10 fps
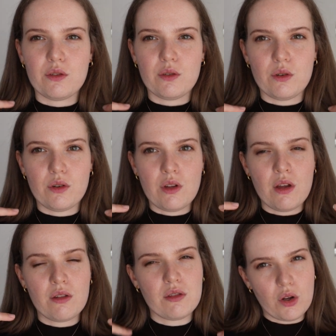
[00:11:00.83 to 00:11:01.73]
for
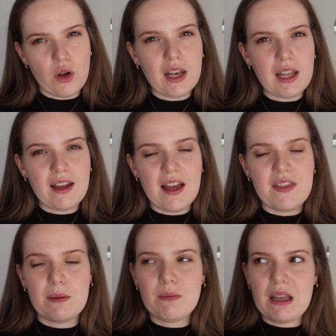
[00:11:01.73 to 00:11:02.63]
the collar,
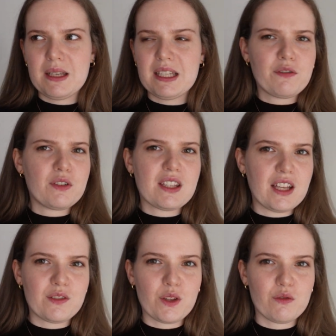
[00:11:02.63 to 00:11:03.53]
and then maybe a different
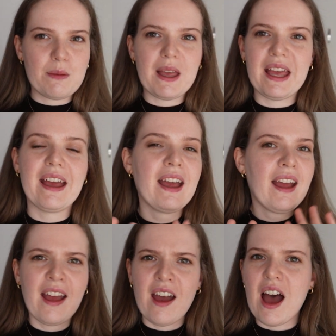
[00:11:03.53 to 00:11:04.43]
size for the rib here.
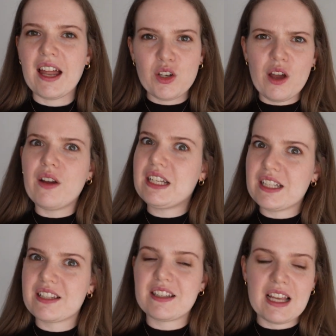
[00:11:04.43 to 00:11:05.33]
I don't know,
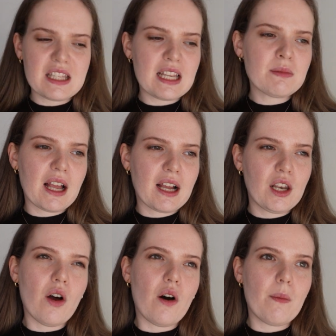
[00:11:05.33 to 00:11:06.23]
it seems like
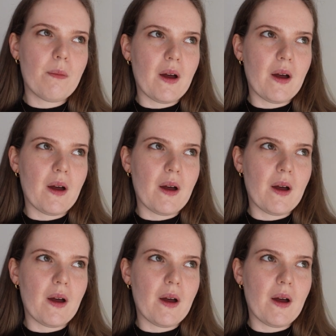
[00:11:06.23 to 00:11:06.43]
a lot,